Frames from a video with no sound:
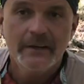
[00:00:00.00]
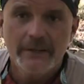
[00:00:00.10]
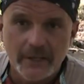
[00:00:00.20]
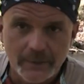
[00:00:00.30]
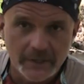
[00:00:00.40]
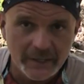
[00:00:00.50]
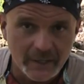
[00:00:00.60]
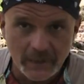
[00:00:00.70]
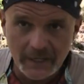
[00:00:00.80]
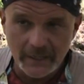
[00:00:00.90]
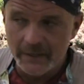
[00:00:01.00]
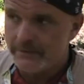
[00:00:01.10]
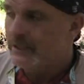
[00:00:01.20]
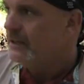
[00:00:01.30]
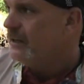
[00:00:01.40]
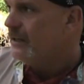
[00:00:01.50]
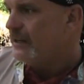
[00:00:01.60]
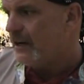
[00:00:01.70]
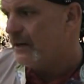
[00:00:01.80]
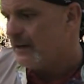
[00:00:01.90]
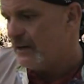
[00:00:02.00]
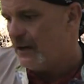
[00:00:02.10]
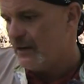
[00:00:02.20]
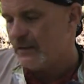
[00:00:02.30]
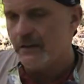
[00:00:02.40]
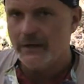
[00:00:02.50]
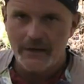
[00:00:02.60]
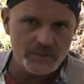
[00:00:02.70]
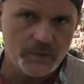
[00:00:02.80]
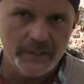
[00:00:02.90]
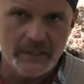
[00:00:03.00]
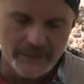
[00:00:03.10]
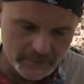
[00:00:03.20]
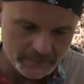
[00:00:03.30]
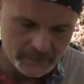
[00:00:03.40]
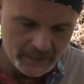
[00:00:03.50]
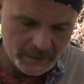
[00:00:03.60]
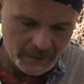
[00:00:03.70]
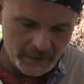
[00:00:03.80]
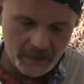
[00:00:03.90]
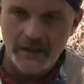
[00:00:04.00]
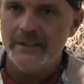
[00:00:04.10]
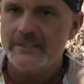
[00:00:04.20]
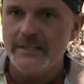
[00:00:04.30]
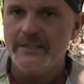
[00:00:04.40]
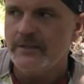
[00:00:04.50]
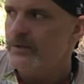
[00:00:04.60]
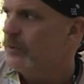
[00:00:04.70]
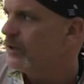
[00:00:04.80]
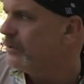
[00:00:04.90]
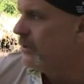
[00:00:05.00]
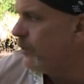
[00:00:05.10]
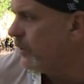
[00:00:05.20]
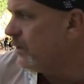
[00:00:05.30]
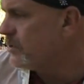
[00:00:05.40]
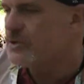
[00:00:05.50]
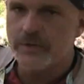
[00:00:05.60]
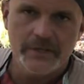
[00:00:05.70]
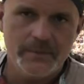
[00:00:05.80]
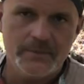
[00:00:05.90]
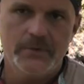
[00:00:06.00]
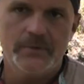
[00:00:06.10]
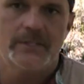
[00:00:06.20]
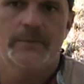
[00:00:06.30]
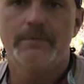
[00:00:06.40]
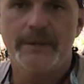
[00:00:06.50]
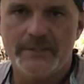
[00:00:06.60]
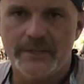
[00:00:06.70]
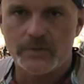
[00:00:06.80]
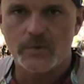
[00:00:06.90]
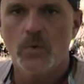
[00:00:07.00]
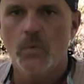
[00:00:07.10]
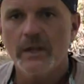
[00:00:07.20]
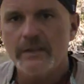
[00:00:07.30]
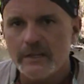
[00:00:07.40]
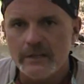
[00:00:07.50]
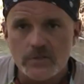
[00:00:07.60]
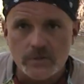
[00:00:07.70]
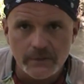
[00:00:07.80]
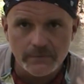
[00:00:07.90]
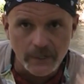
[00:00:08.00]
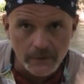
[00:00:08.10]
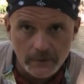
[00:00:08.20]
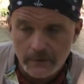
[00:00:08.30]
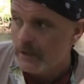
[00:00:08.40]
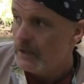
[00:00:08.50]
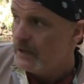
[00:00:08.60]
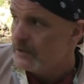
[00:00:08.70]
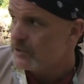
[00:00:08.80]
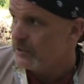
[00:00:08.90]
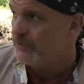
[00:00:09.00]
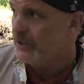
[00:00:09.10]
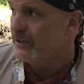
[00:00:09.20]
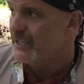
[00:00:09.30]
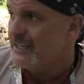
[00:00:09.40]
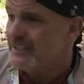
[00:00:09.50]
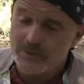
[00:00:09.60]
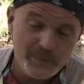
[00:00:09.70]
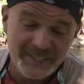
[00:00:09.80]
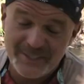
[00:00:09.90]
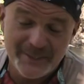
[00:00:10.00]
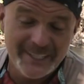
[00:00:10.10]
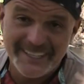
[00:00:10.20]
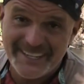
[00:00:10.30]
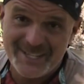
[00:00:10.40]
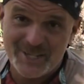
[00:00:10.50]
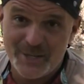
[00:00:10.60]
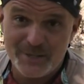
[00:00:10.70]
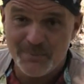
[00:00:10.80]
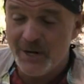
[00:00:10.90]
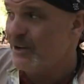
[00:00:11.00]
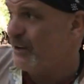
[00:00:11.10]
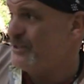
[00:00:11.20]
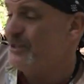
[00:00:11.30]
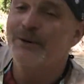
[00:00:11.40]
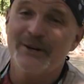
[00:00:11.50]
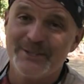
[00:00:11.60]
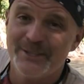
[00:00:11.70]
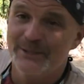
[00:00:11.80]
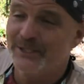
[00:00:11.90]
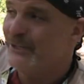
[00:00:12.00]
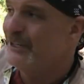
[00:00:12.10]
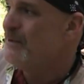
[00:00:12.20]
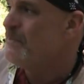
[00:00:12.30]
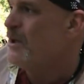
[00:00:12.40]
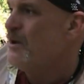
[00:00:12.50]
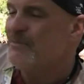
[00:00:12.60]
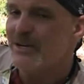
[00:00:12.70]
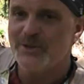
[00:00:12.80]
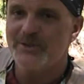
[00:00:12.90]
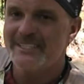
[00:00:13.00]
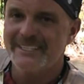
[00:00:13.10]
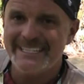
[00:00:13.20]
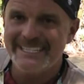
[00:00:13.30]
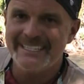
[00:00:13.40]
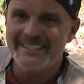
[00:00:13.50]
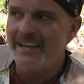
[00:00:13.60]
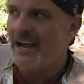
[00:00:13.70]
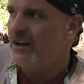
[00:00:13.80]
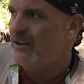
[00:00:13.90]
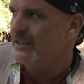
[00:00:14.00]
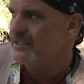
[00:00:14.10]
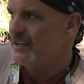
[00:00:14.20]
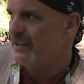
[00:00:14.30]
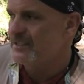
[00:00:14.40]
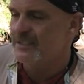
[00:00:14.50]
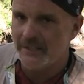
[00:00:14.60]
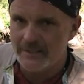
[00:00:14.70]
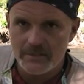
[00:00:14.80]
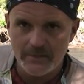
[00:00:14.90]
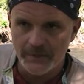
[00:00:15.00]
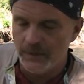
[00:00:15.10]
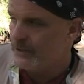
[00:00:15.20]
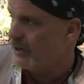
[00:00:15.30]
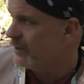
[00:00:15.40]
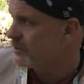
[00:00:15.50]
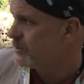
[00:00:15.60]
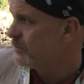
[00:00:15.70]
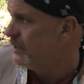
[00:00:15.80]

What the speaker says: You could be looking at wildlife. Now, at the high level, it's easy to work with, you're working with streams, with some of the basics. One thing is stream flow. Stream flow, the easiest way to do it is just mark off 2 points on the river, measure the distance, and see how long it takes things to flow across.